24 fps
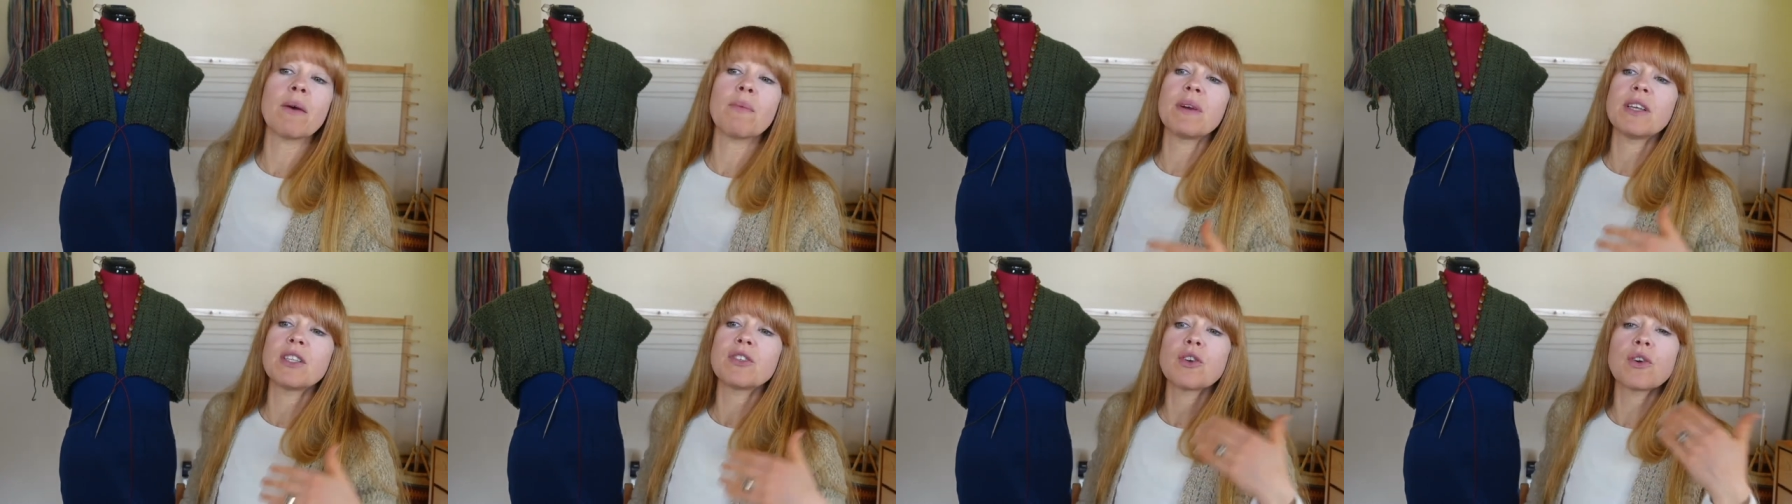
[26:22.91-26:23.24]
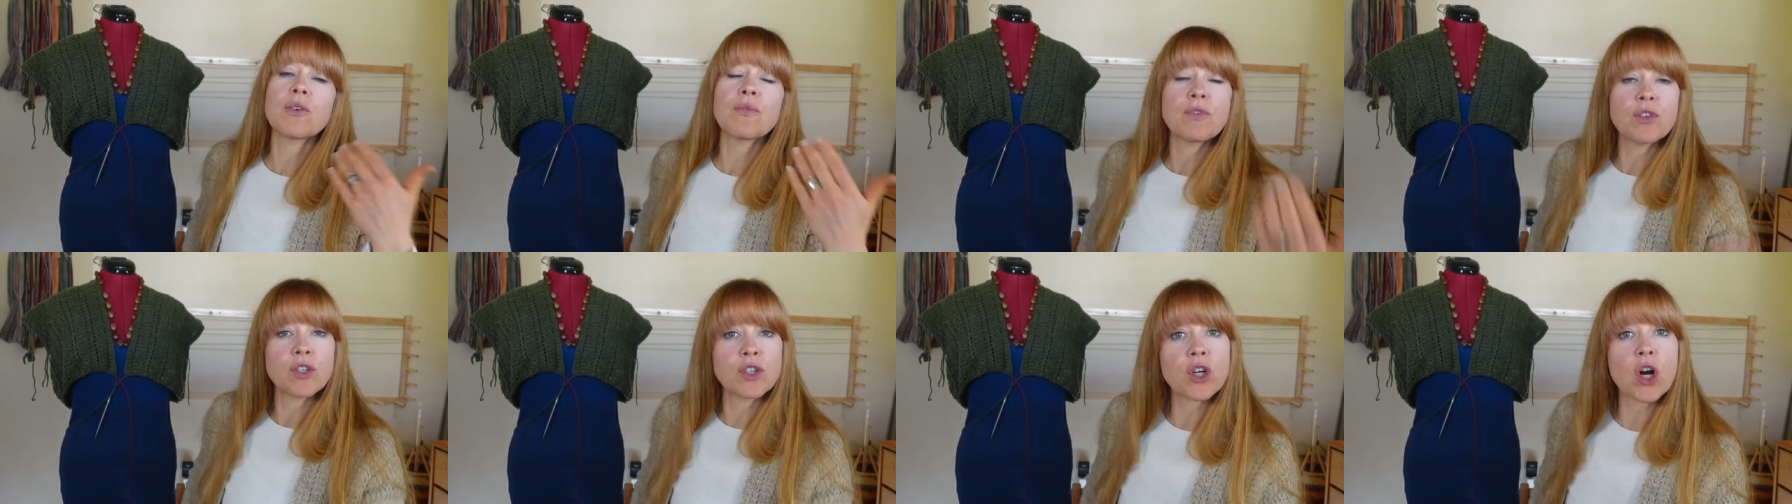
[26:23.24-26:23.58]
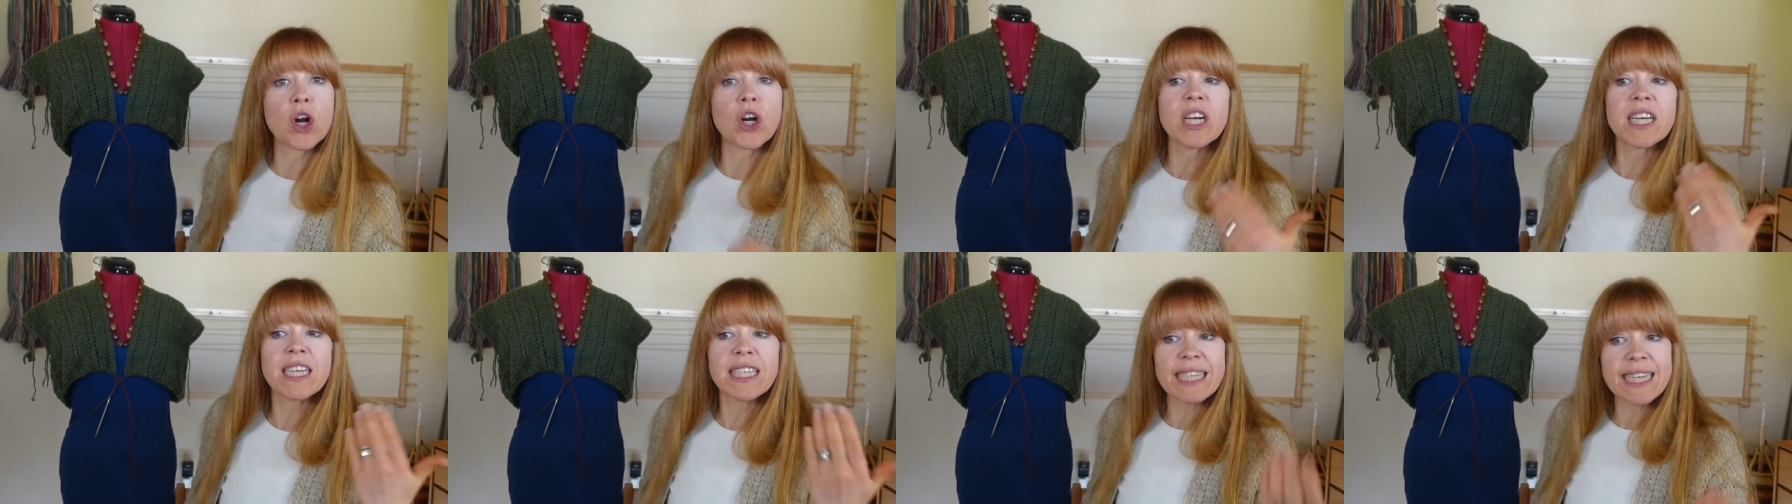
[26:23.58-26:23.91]
And we sort of
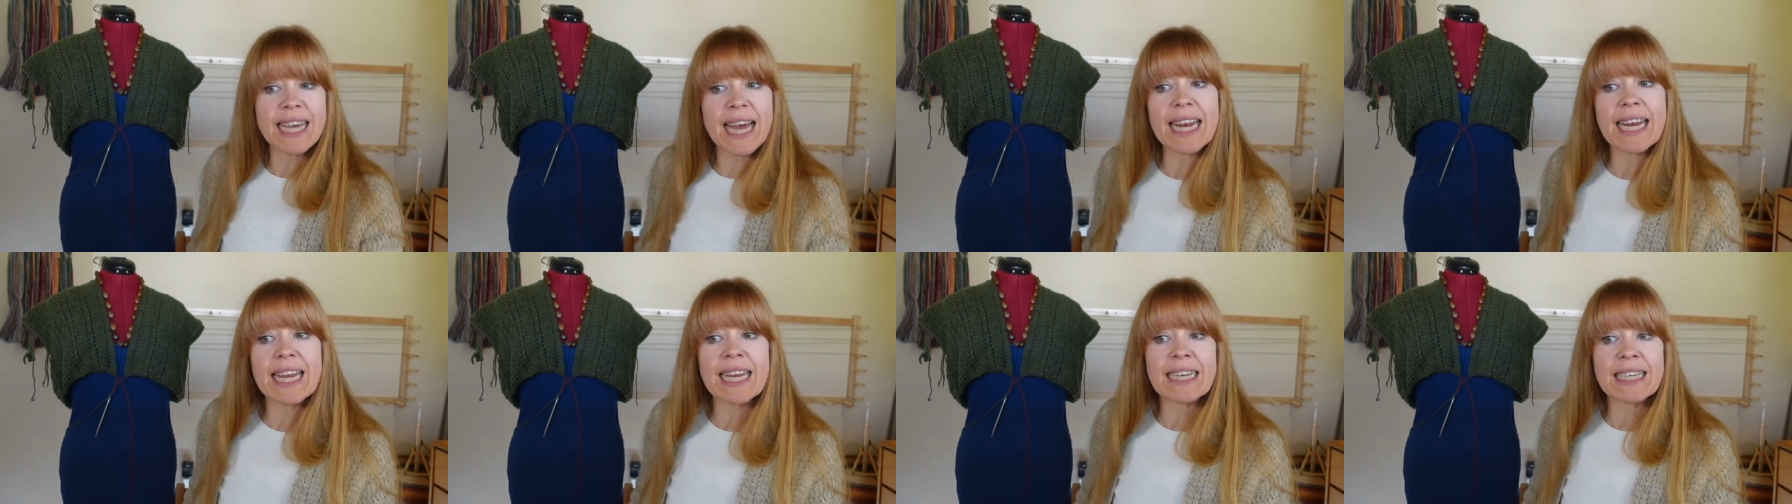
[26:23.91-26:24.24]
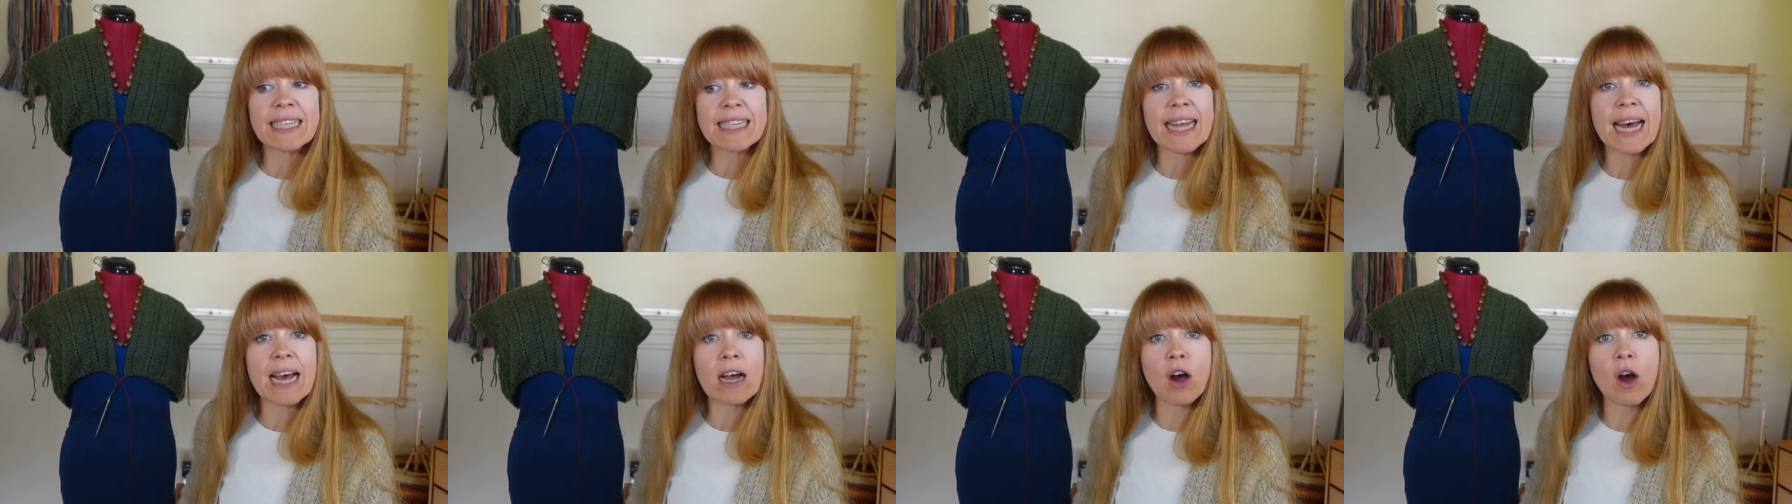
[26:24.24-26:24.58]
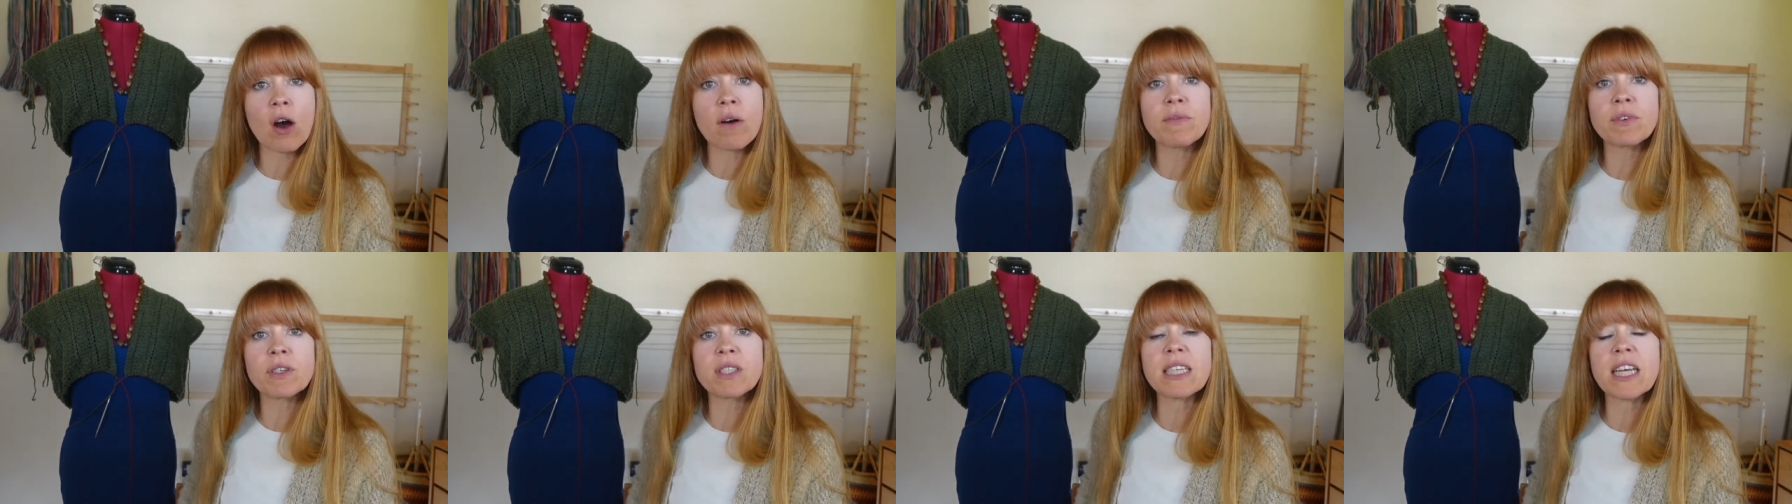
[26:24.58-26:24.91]
started to get into that
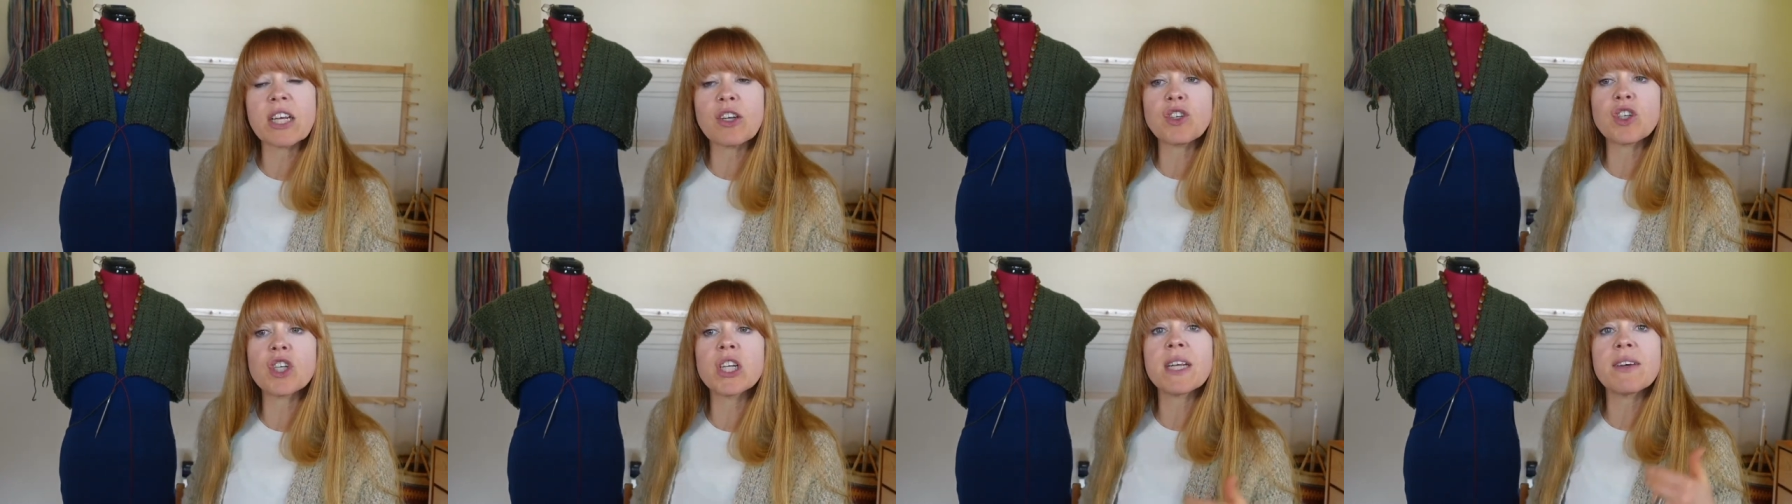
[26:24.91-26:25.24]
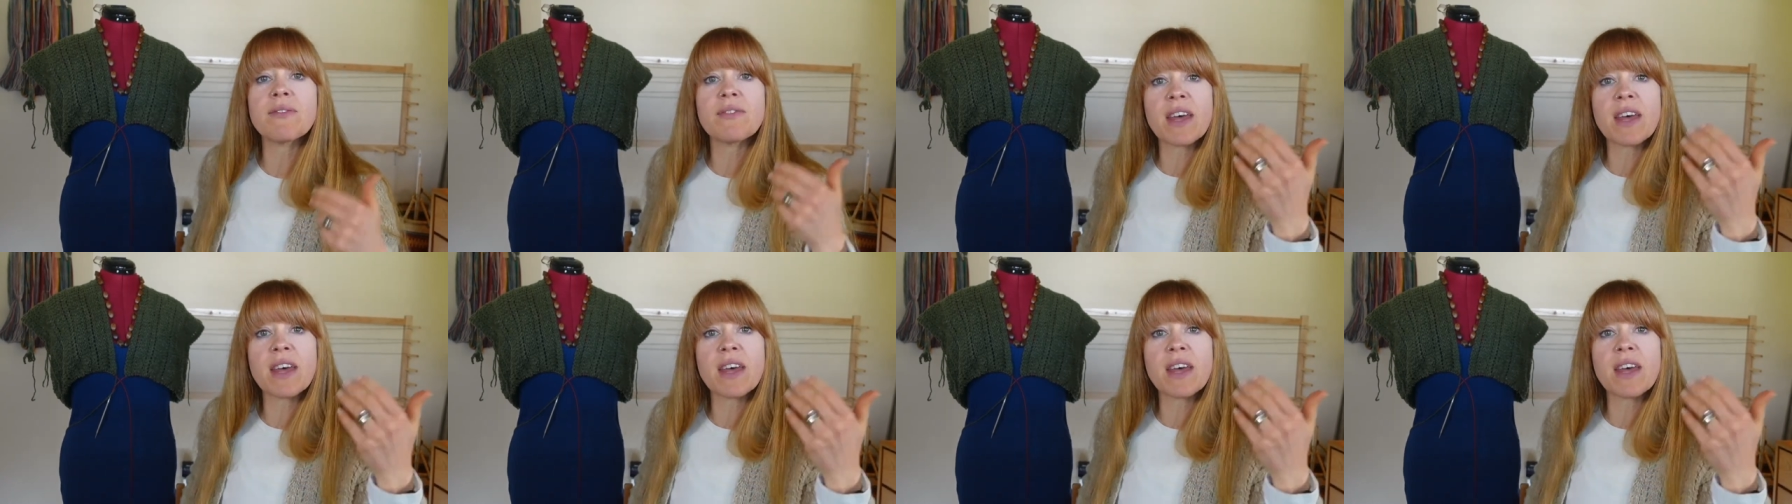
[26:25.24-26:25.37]
conversation.